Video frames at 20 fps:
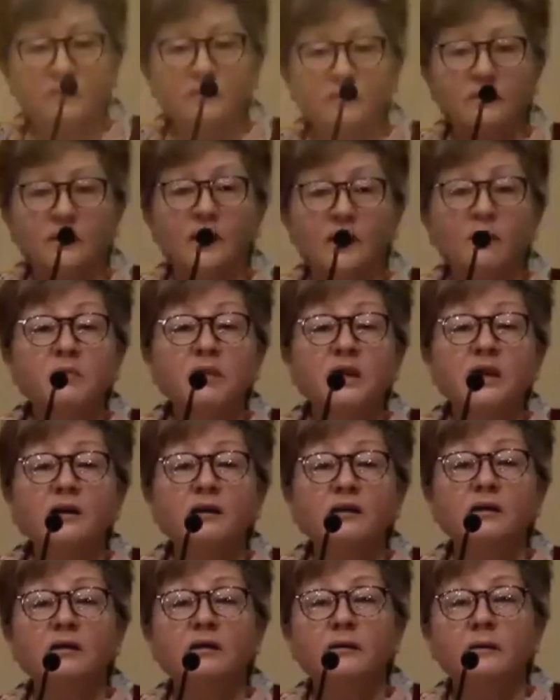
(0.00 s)
a
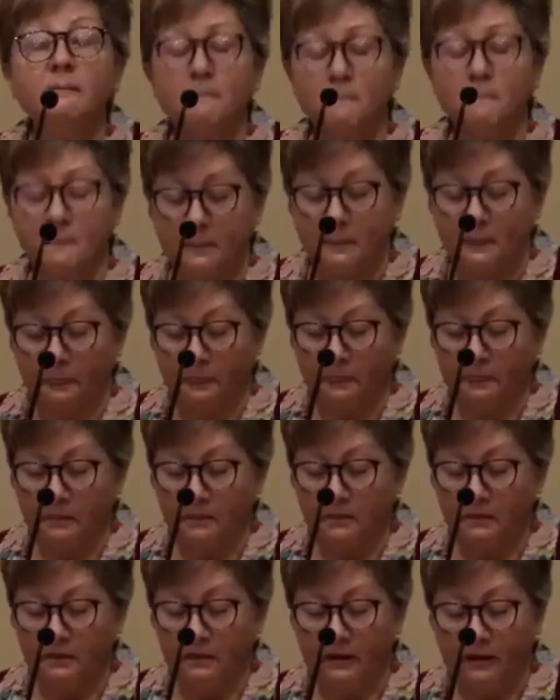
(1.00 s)
meal,
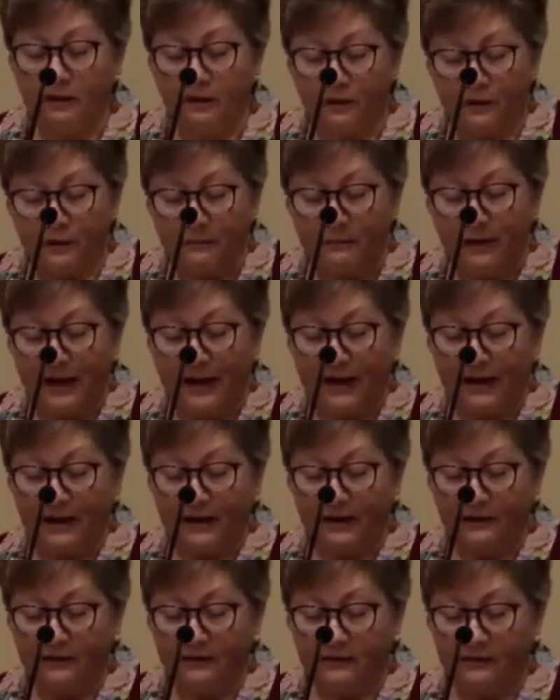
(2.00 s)
a healthy body,
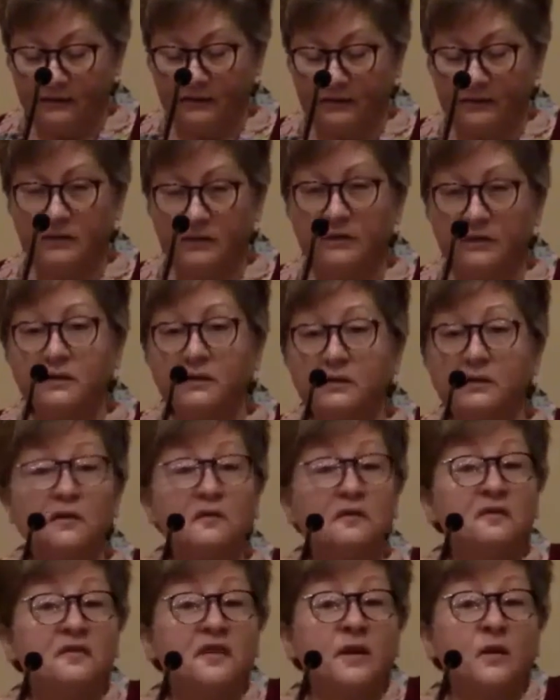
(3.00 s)
a
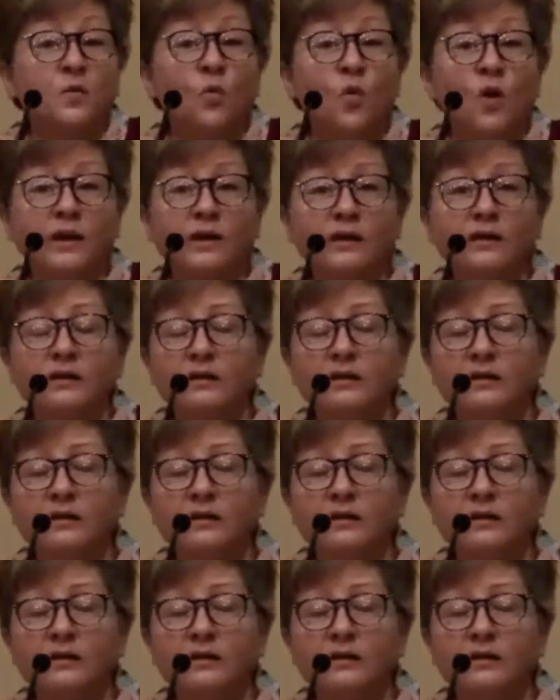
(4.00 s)
fit one,